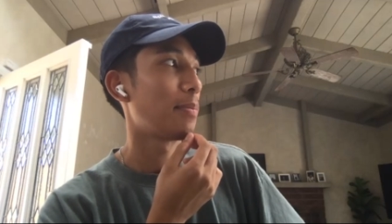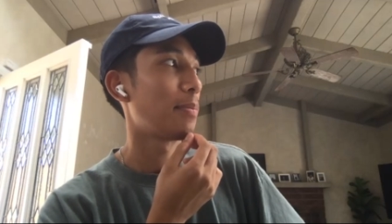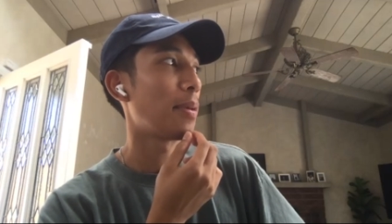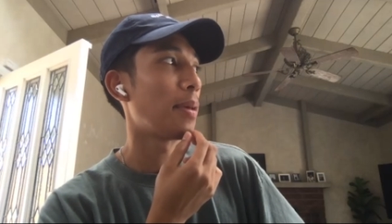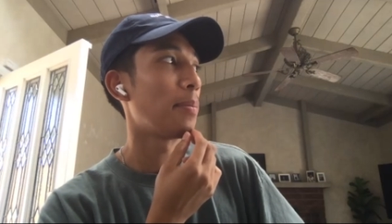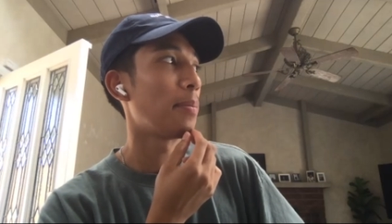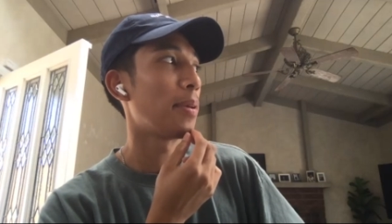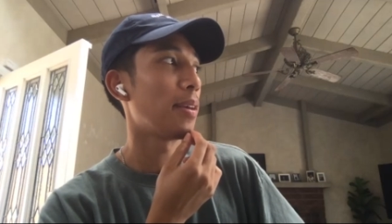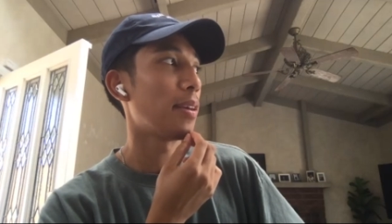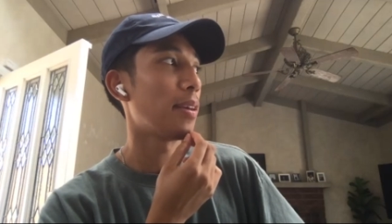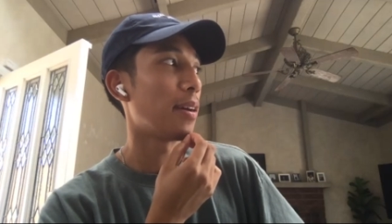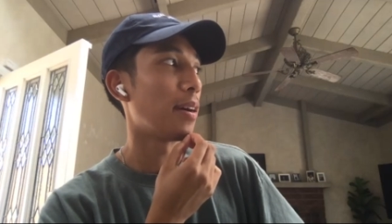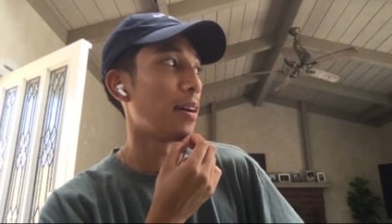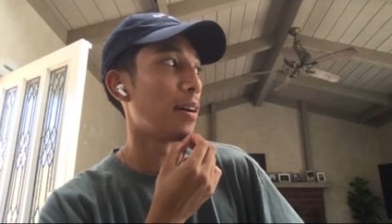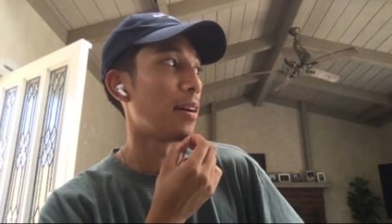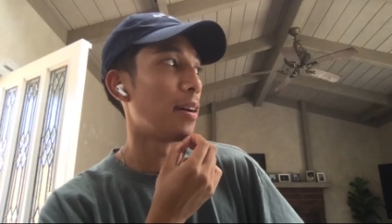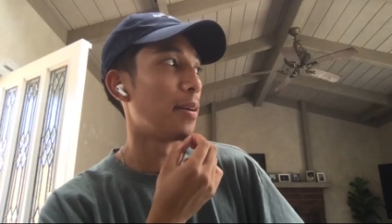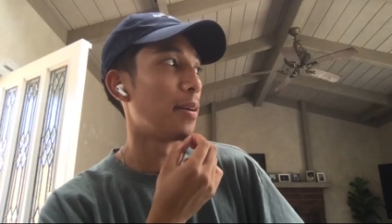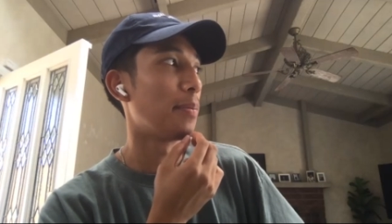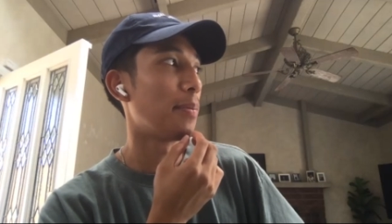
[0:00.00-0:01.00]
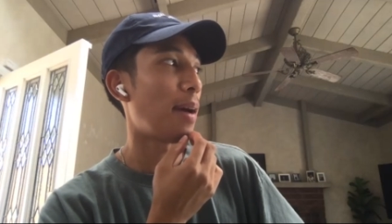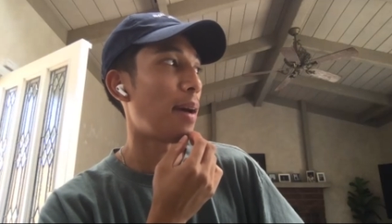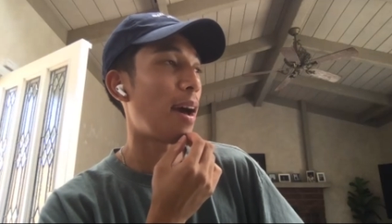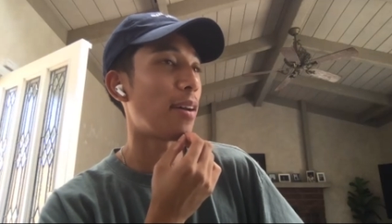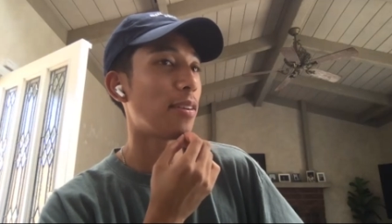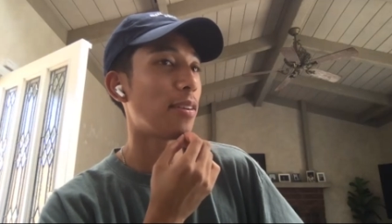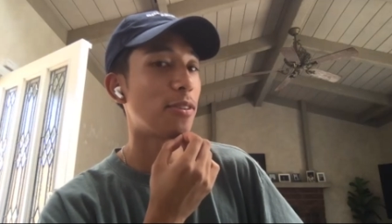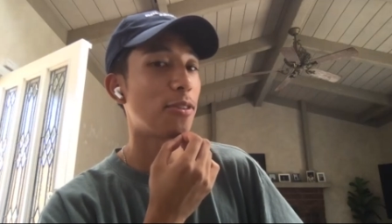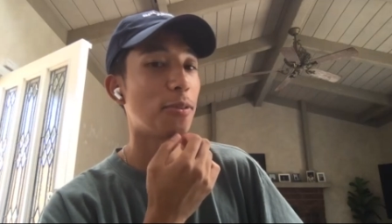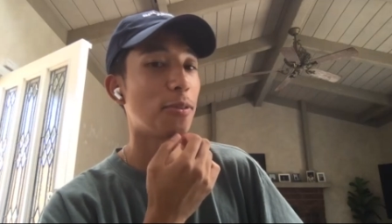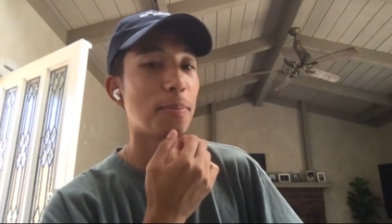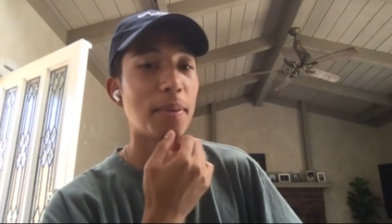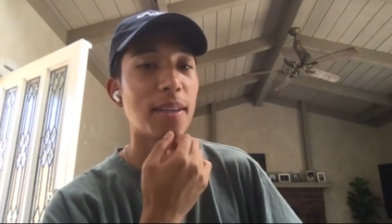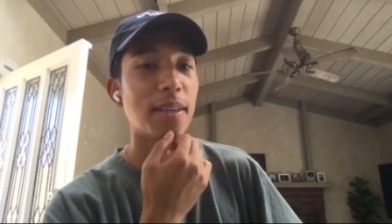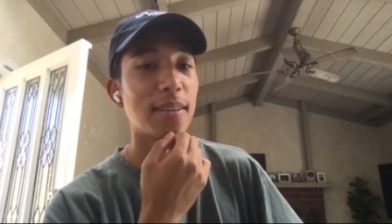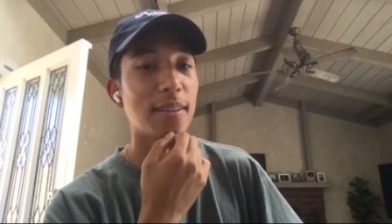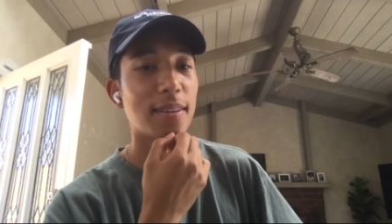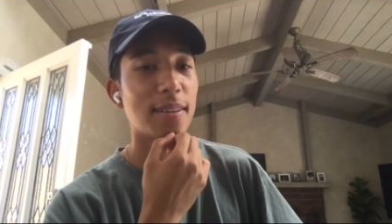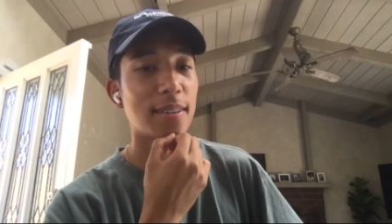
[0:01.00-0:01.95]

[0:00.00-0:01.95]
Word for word: Maybe how did you meet